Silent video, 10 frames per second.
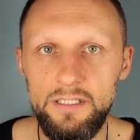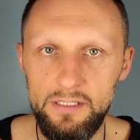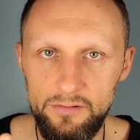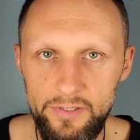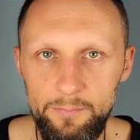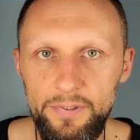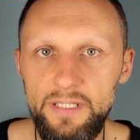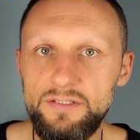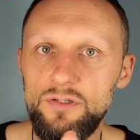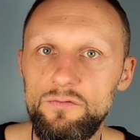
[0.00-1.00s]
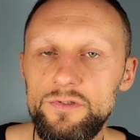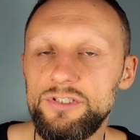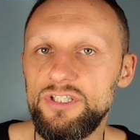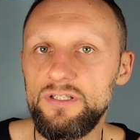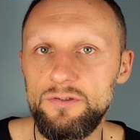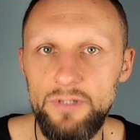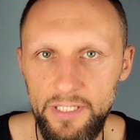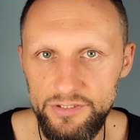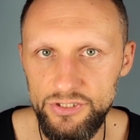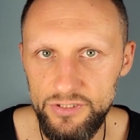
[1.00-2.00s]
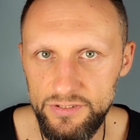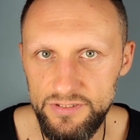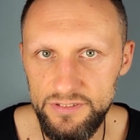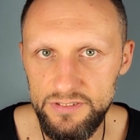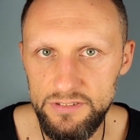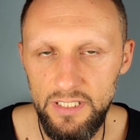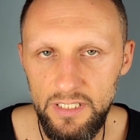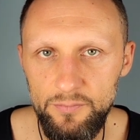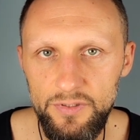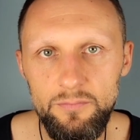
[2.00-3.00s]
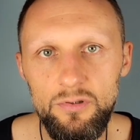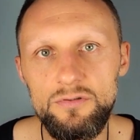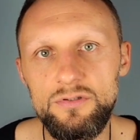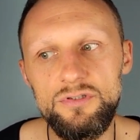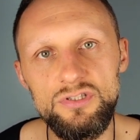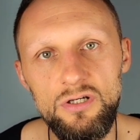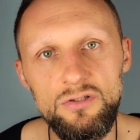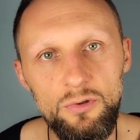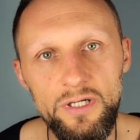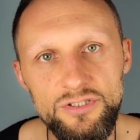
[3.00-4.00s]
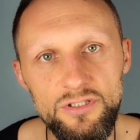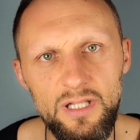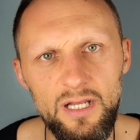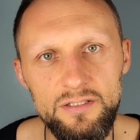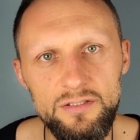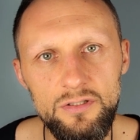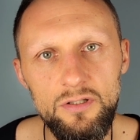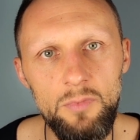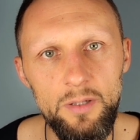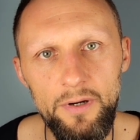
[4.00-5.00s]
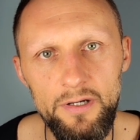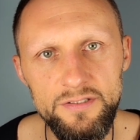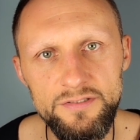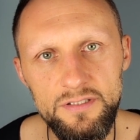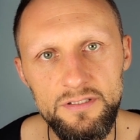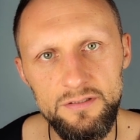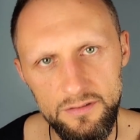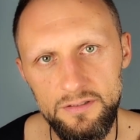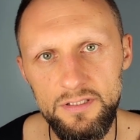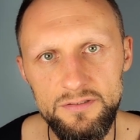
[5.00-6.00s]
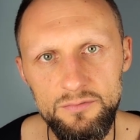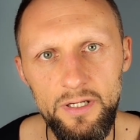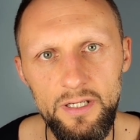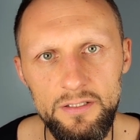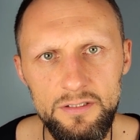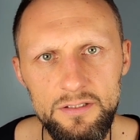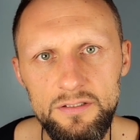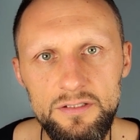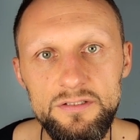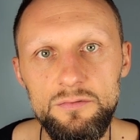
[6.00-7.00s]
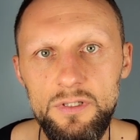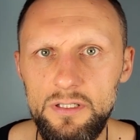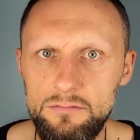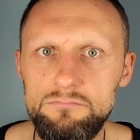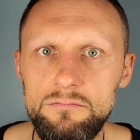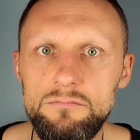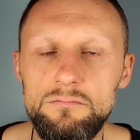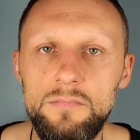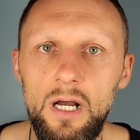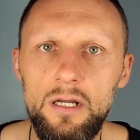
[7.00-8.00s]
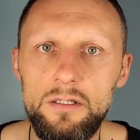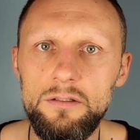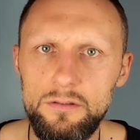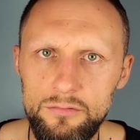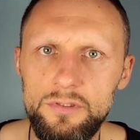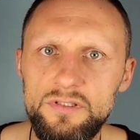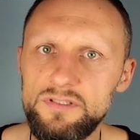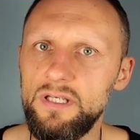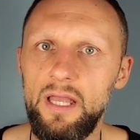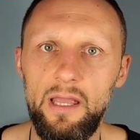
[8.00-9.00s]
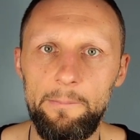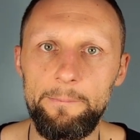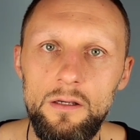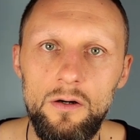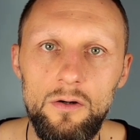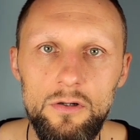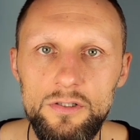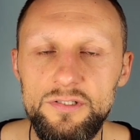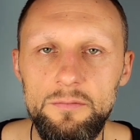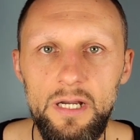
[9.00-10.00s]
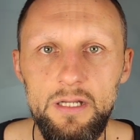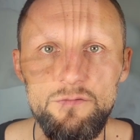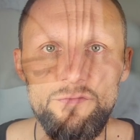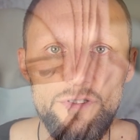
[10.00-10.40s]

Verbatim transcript: repeats over generations and people don't question that you know my parents did this way did it this way i'm gonna do the same or some kind of a